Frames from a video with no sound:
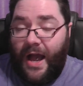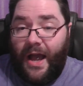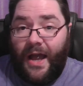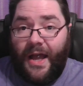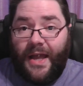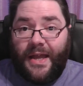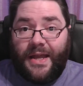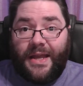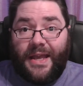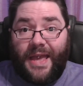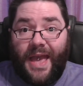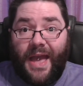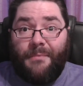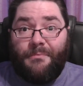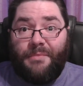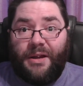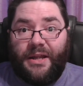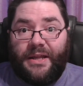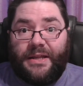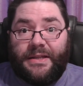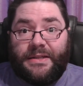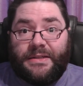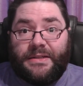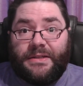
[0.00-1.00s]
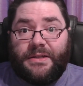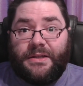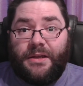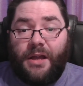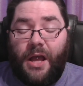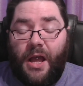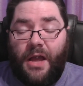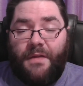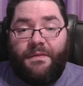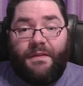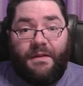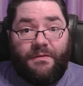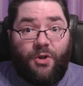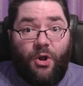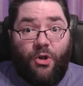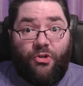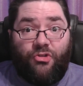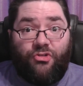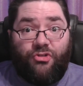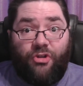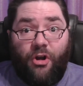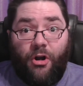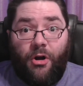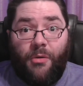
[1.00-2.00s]
in Camberley, and they've got a
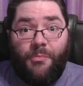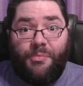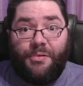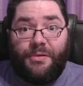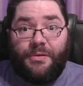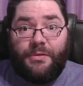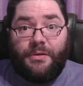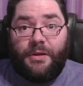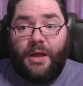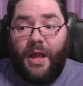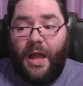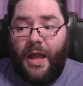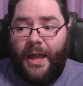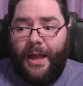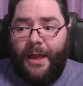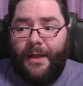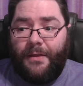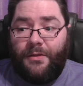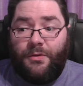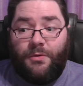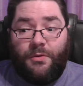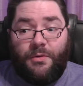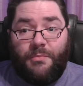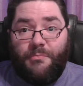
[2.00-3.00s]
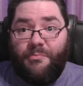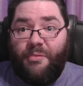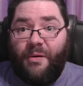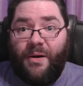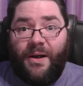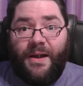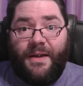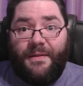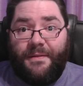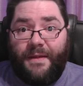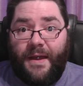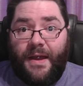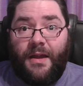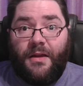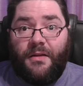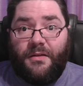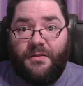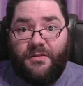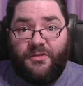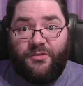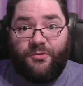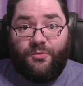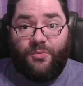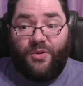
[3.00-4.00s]
shop, and you can buy it there
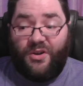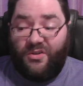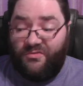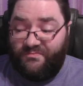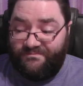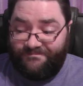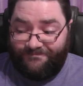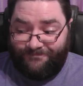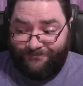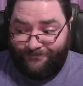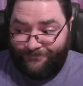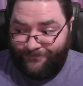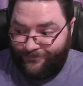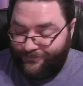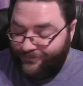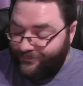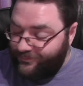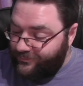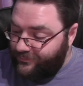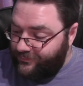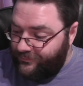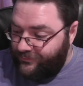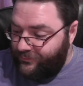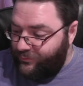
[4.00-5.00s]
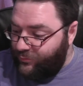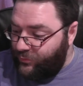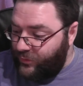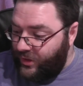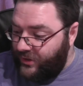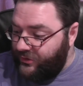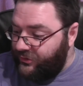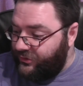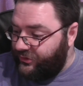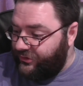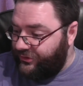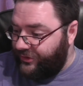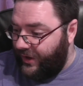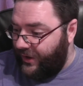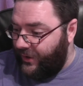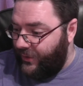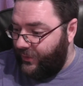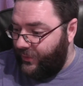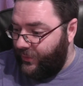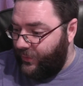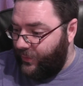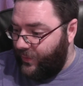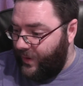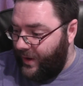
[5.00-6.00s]
as well.
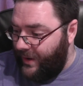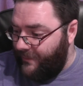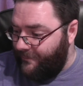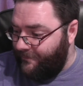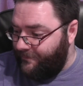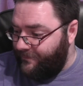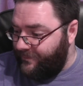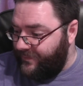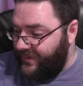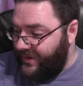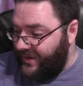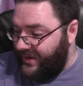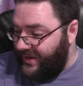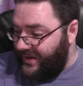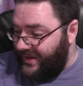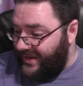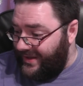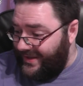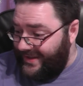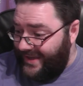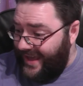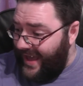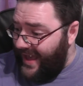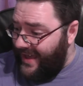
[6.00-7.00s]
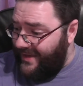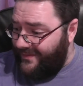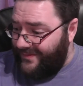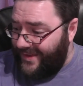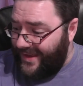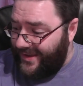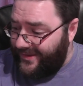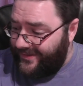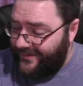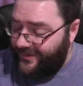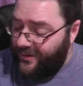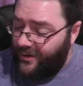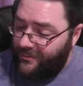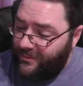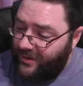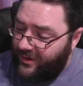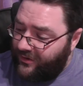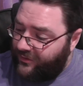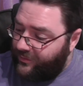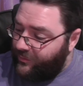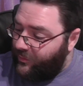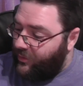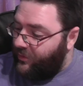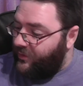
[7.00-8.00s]
So yeah, there's not
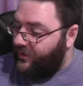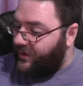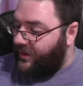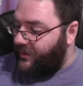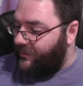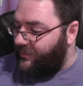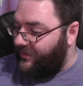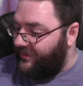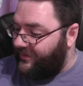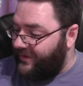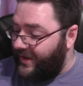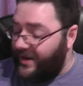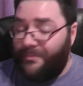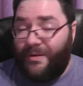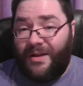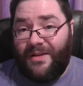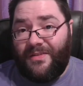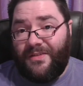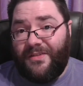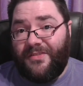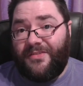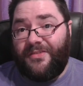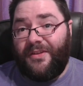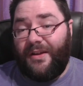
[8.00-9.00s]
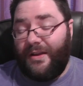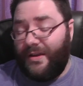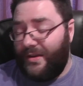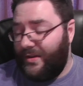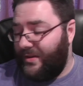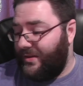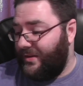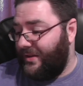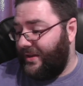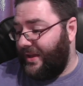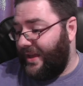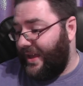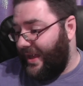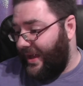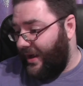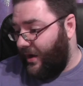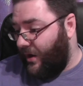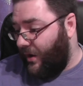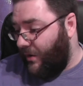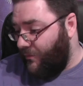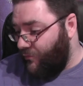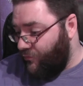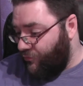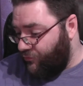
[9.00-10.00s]
much more that can be said about this tank.
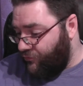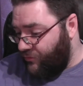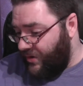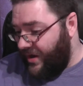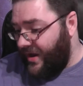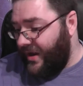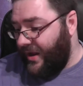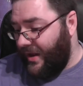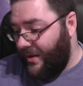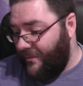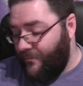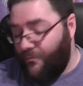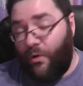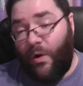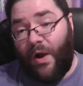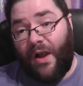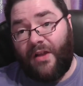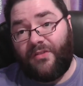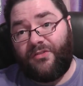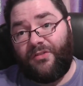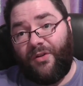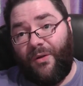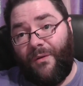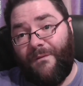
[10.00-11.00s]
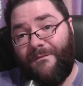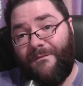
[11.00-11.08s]
I'm really impressed. I